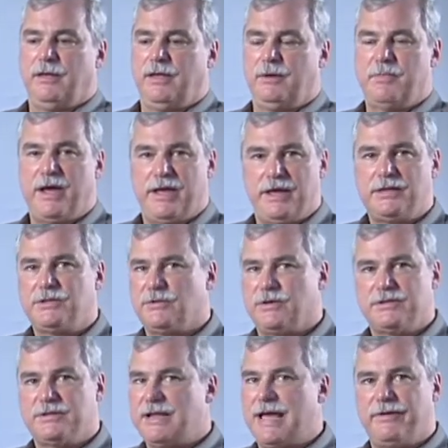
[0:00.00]
And my answer
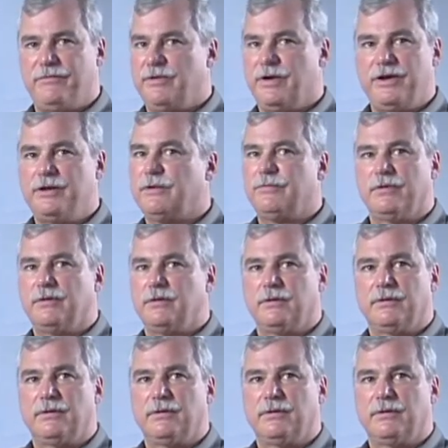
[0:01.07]
is not very different.